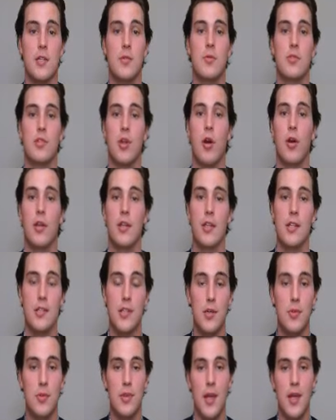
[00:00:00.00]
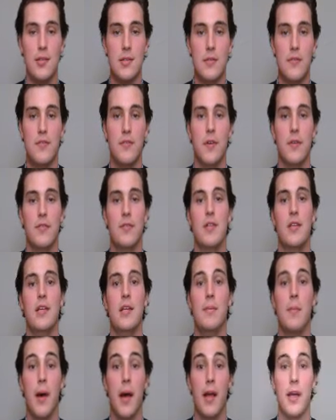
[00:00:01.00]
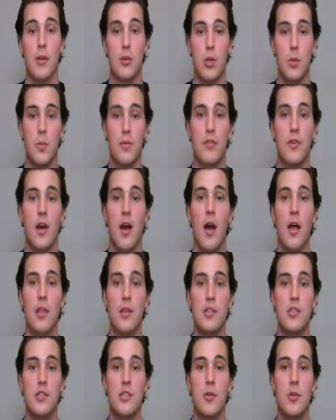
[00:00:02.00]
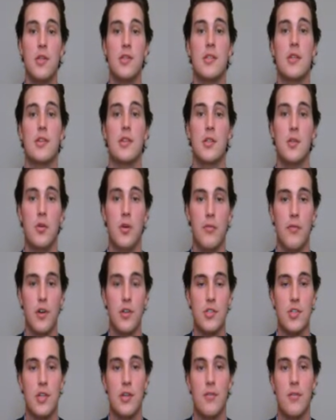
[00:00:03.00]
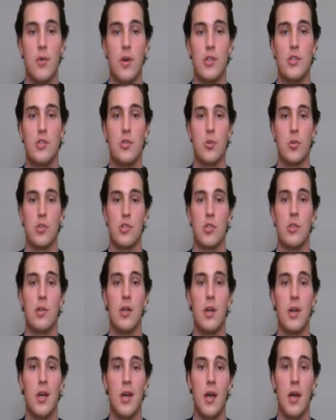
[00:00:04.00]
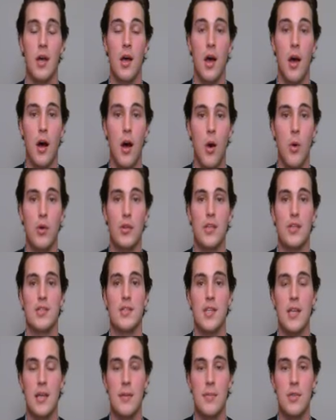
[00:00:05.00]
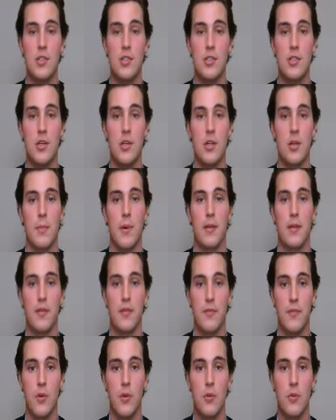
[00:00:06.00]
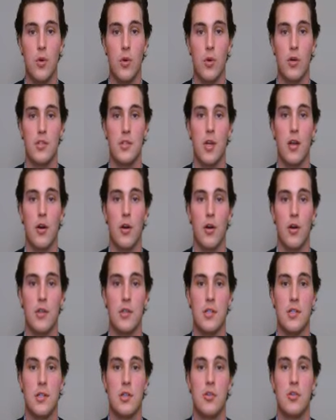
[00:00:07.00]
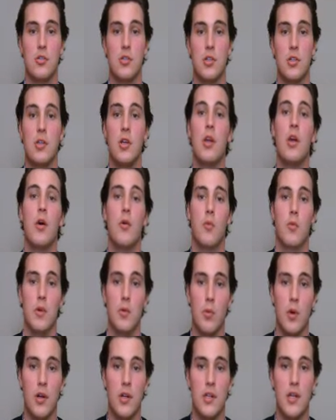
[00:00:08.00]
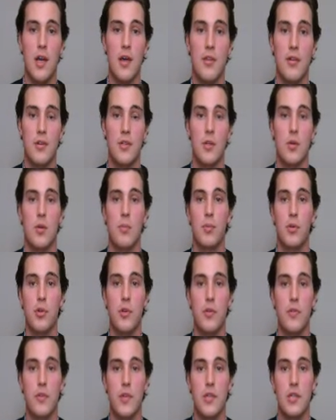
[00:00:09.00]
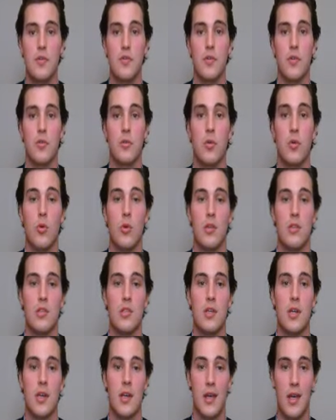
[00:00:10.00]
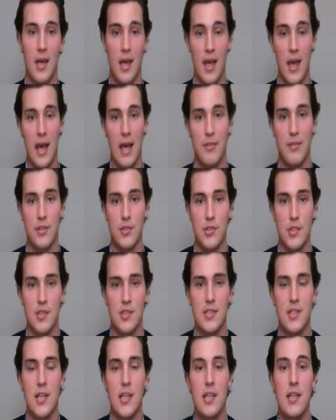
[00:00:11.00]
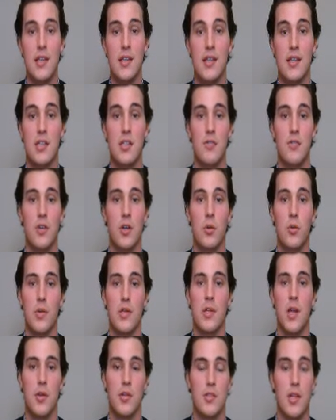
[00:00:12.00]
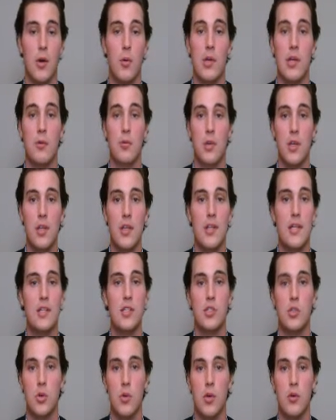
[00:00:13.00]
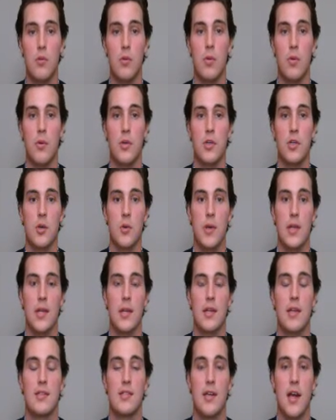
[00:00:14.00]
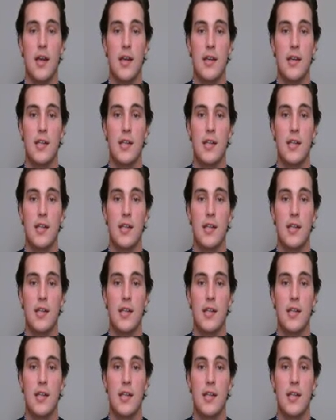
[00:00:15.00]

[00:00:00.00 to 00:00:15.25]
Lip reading: was started in 2015 by a group of college students at the University of West Georgia. All with the same concern about the food courts at our institution, we worked together to improve these food courts. After succeeding in this field, we noticed that we really enjoyed what we were doing and decided to